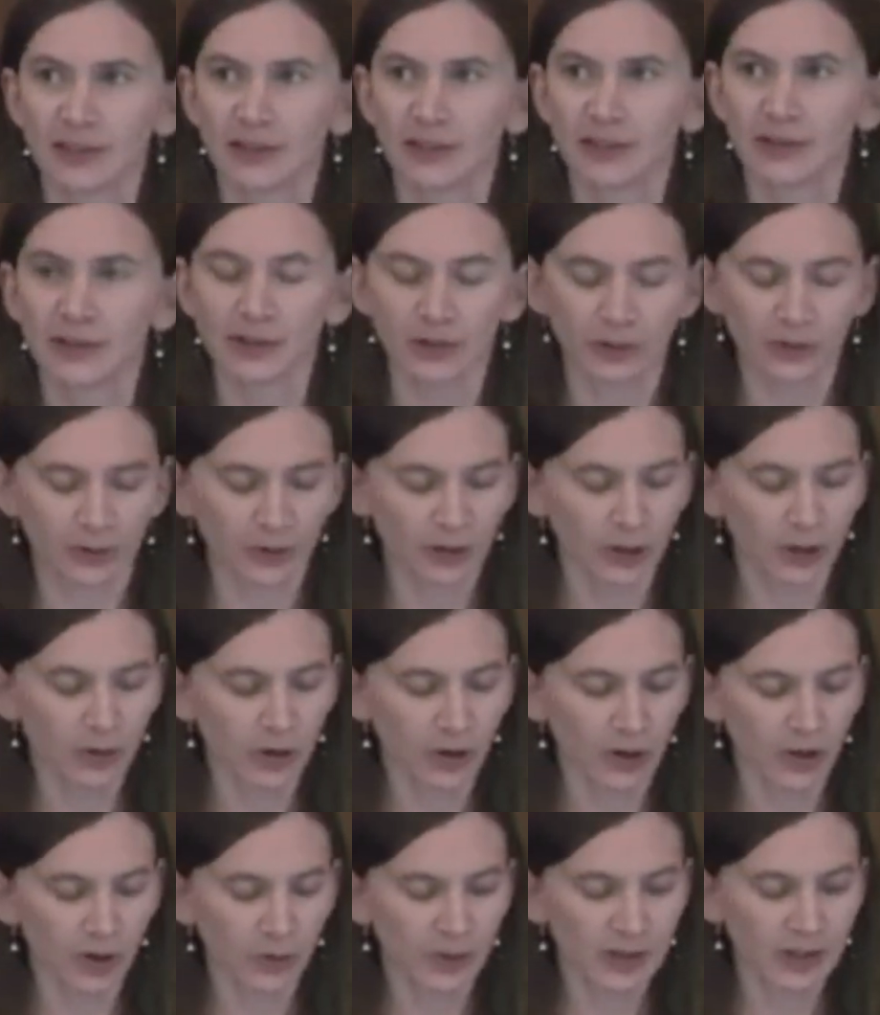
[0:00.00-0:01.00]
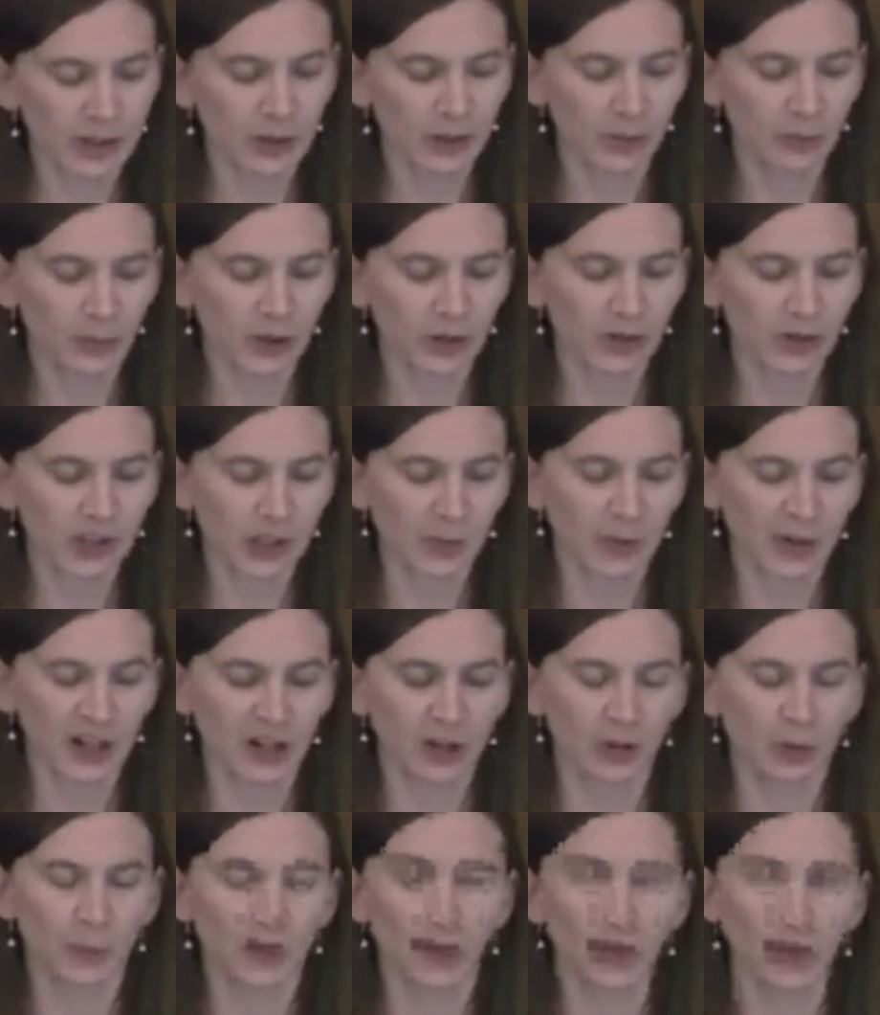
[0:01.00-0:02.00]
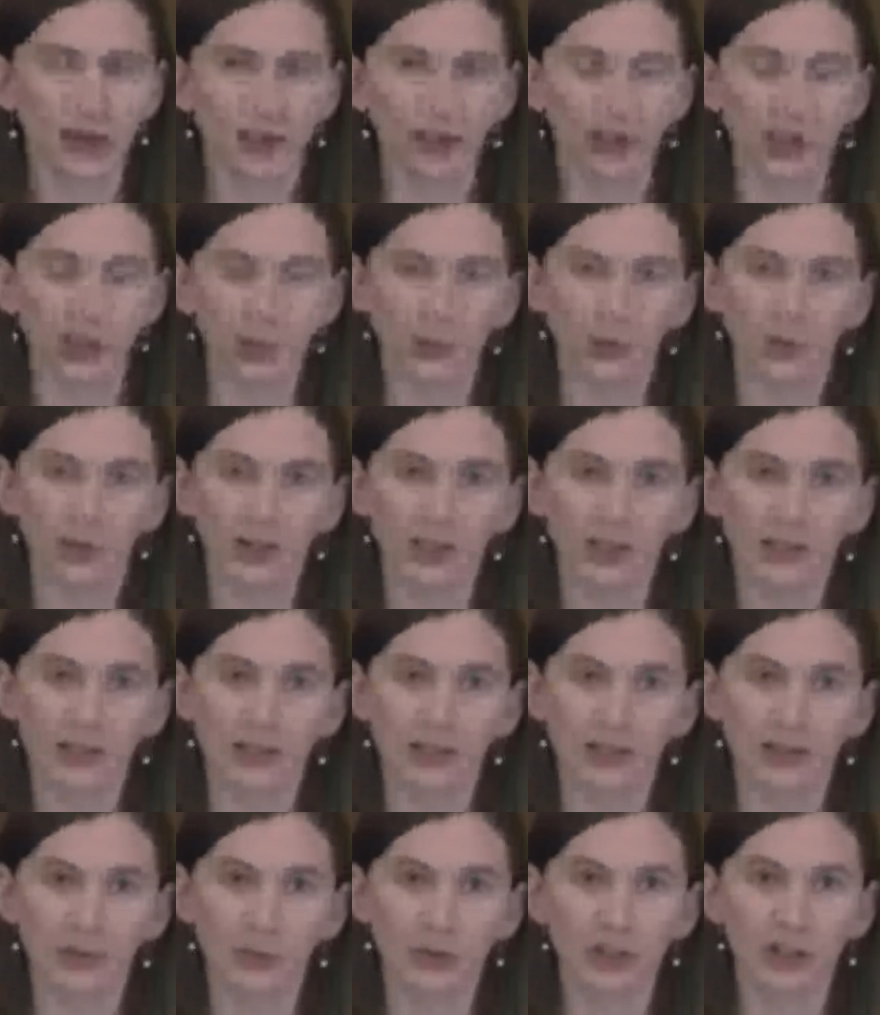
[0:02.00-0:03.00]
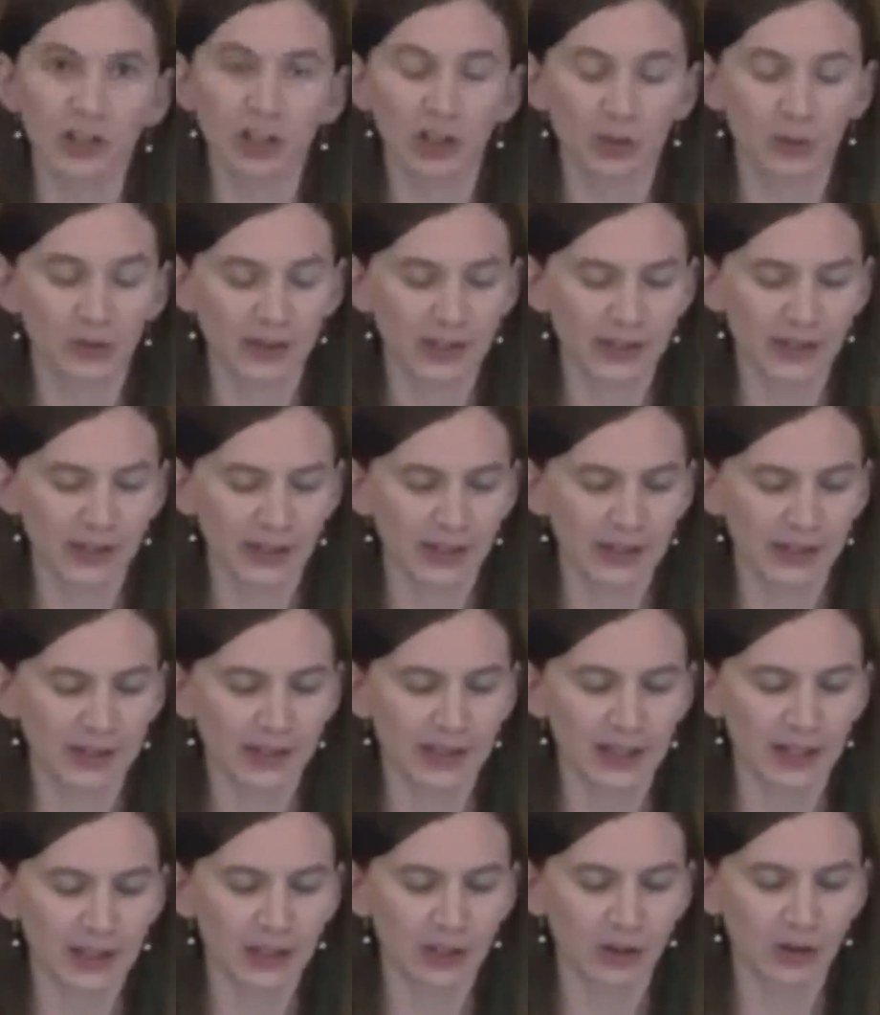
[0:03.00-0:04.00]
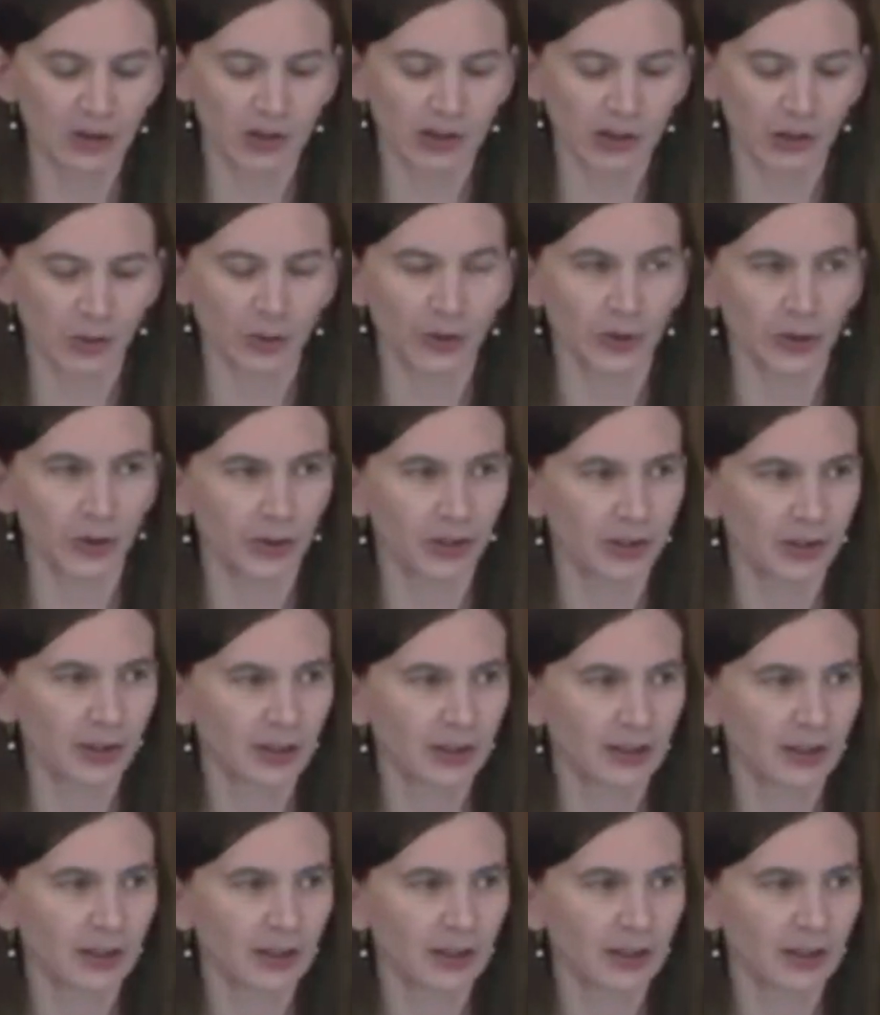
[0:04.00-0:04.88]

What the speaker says: So Nicole was abused by her parish priest when she was 16 years old,